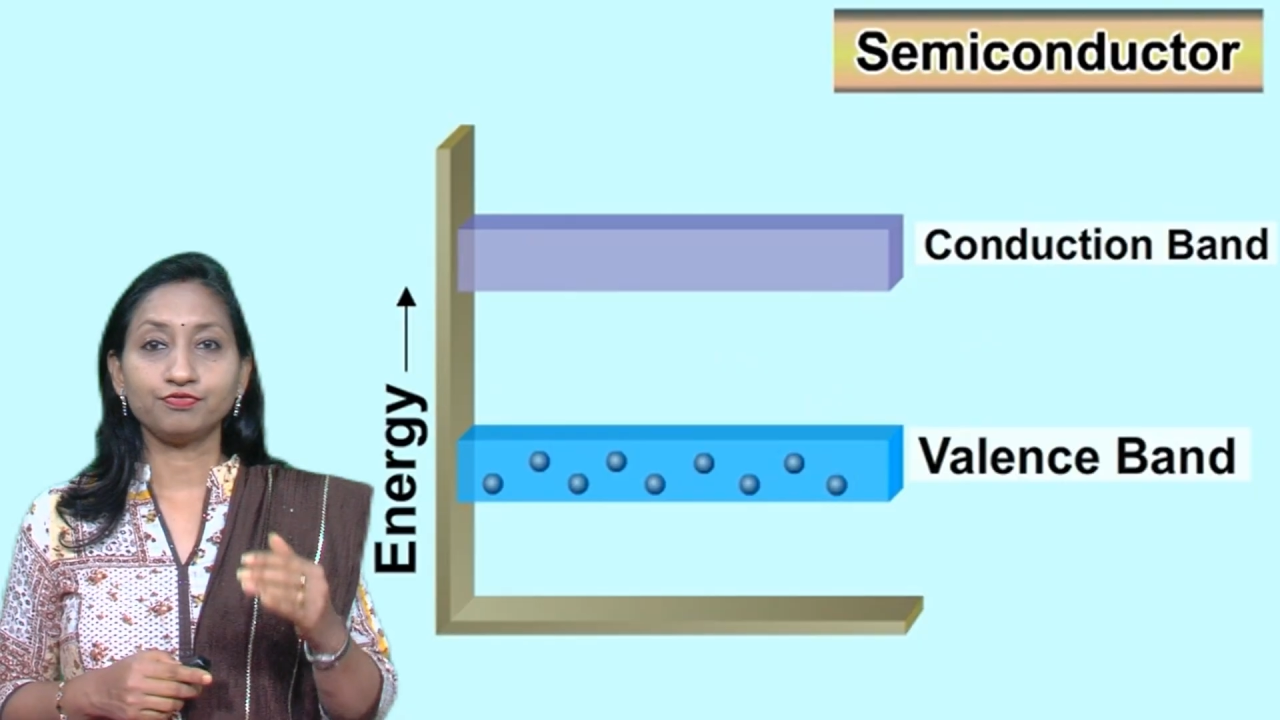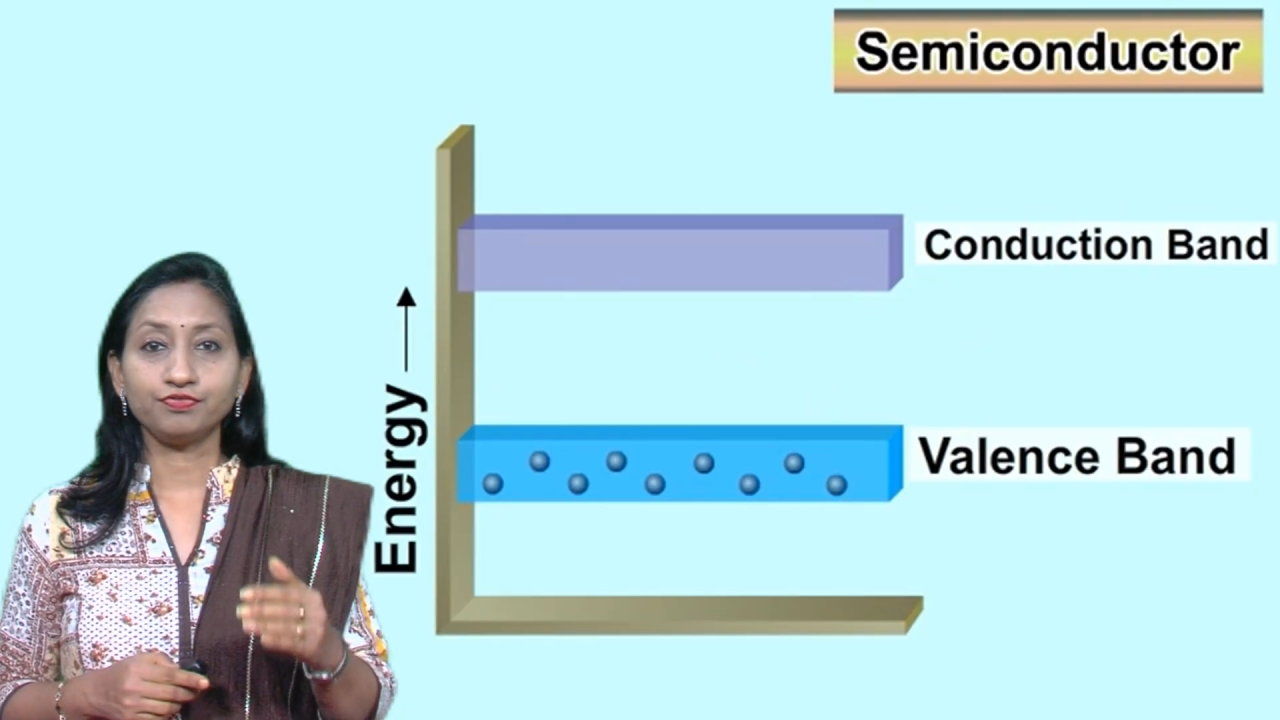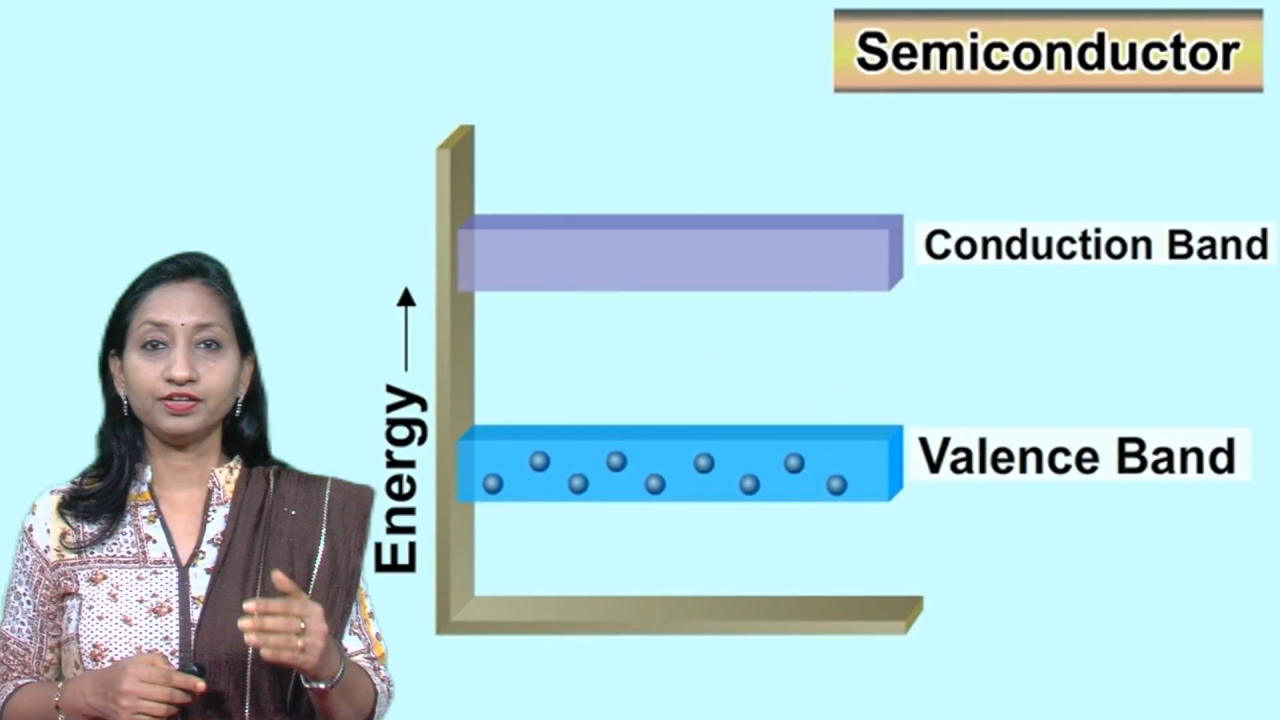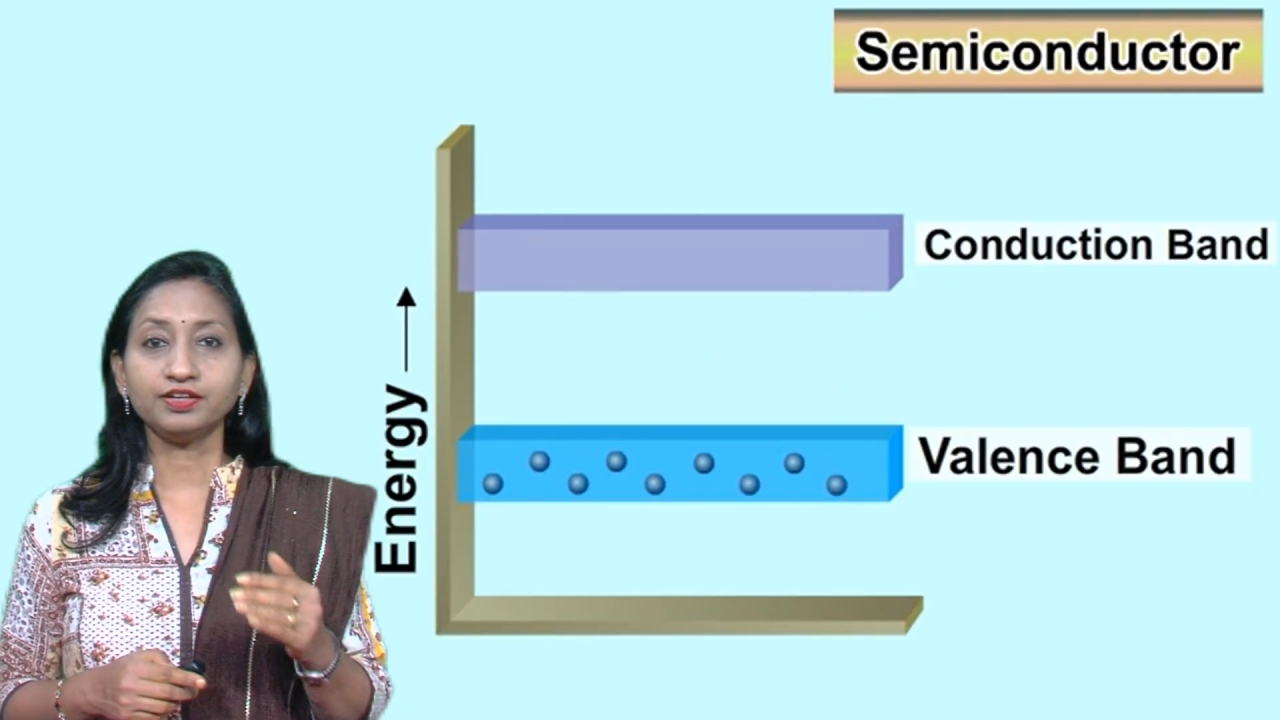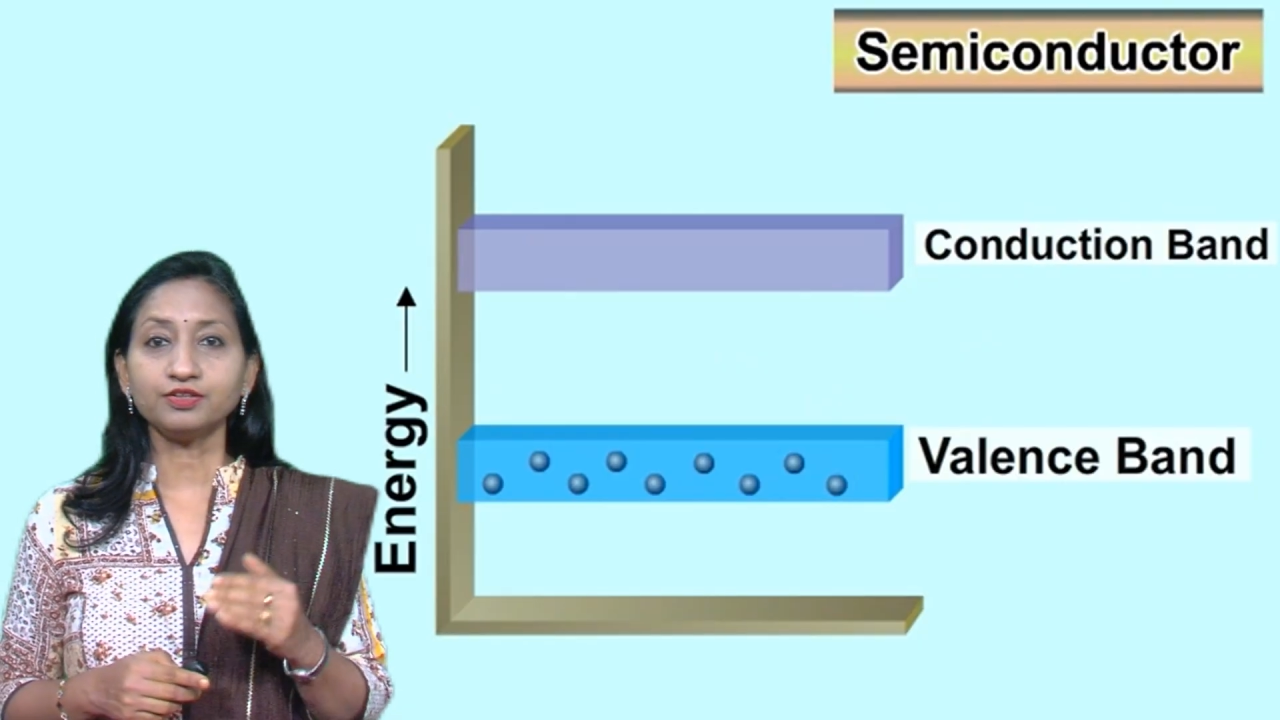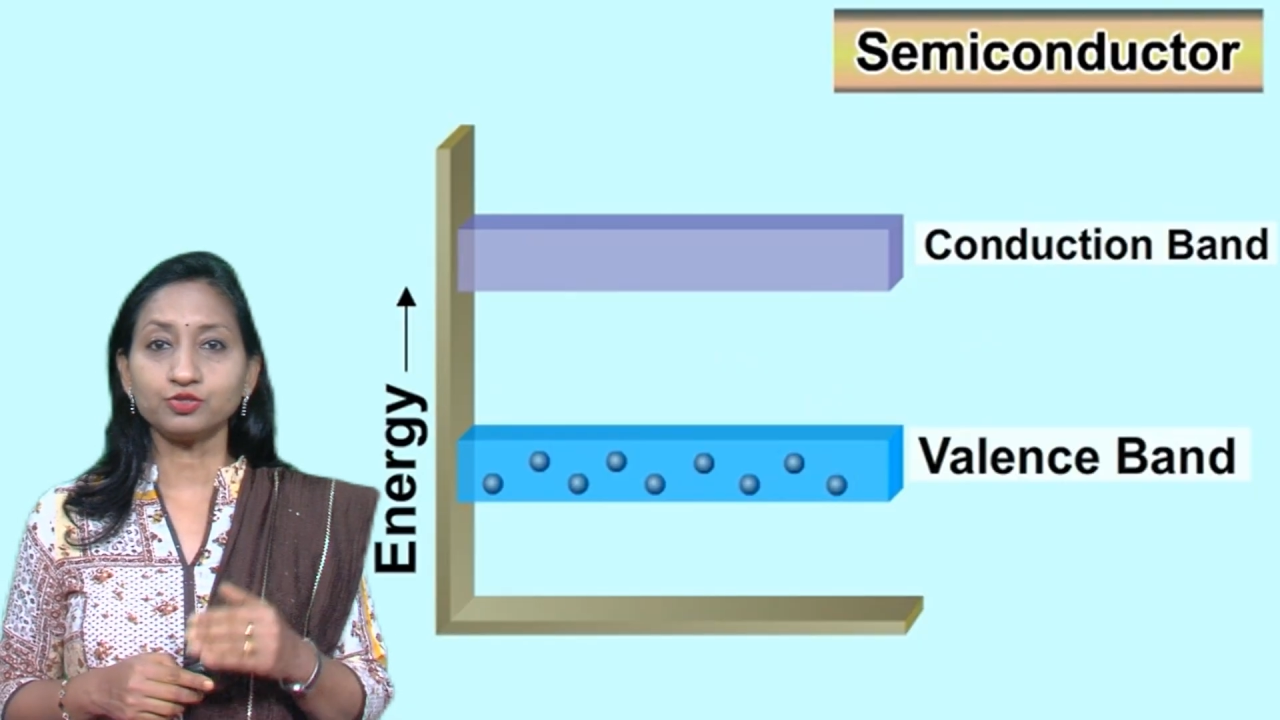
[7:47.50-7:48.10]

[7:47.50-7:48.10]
figure